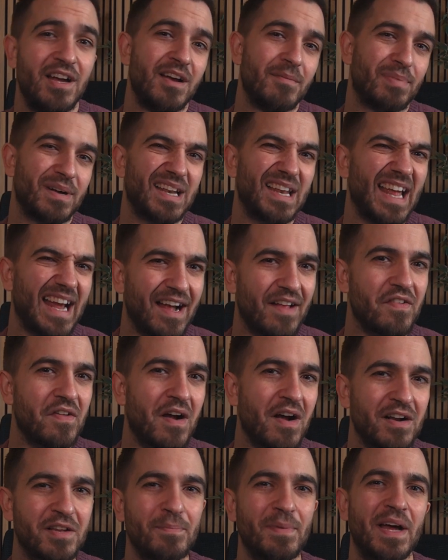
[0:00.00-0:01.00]
But like I
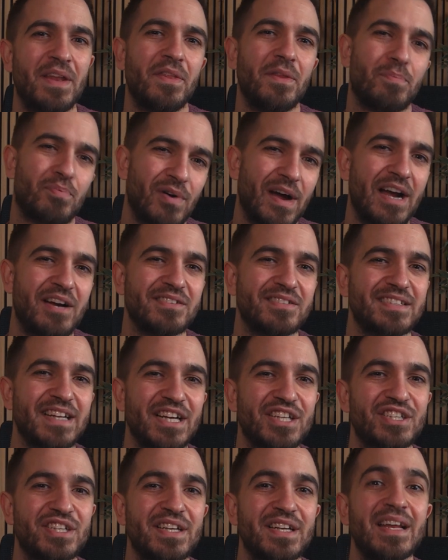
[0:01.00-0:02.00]
talked about in the prior
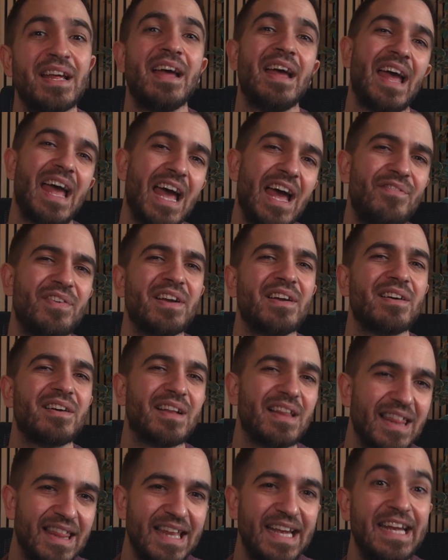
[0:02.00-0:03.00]
section, having a
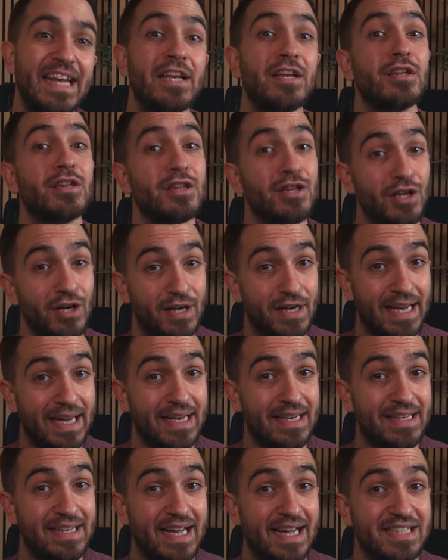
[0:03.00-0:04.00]
clean
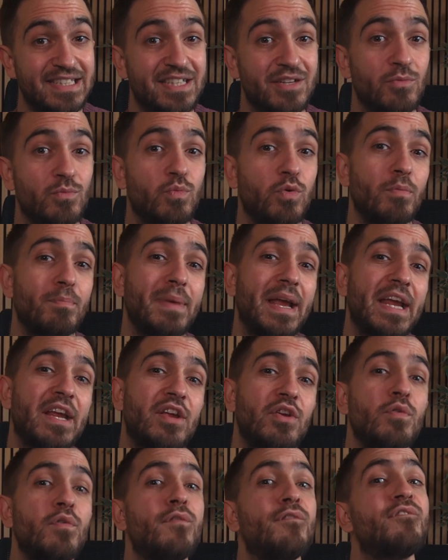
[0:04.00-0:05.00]
looking desk will make
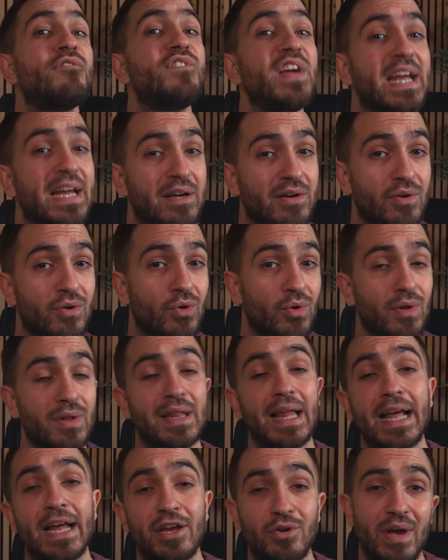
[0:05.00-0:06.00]
you feel
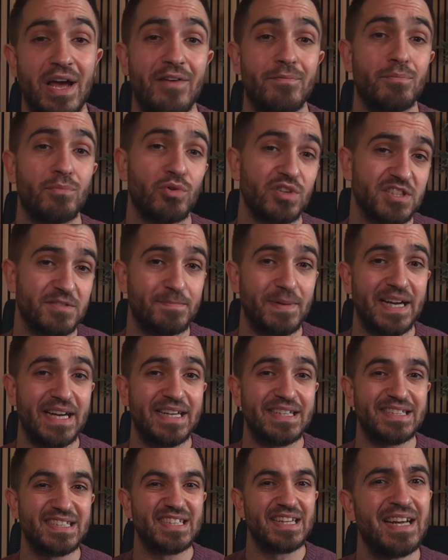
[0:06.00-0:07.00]
like you have more
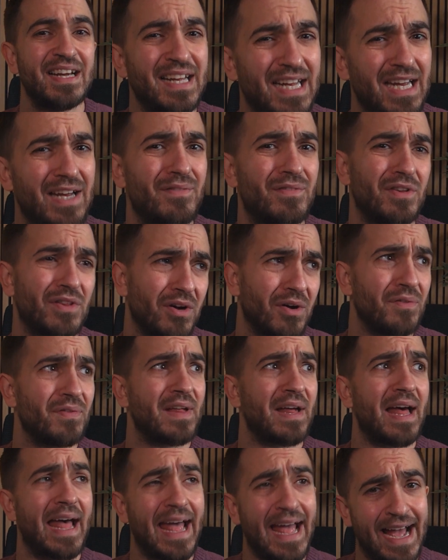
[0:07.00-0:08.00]
space, even though
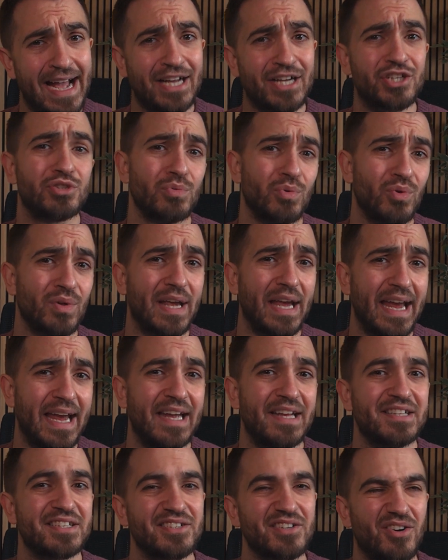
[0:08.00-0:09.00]
the actual
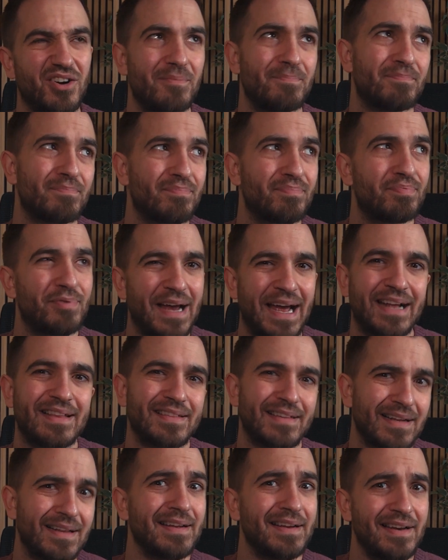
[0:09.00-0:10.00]
gains are
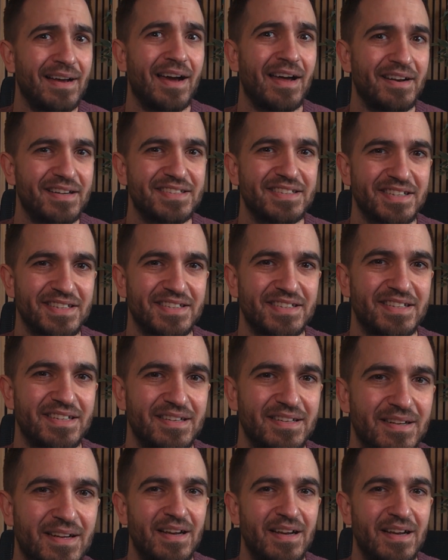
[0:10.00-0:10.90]
practically non-existent.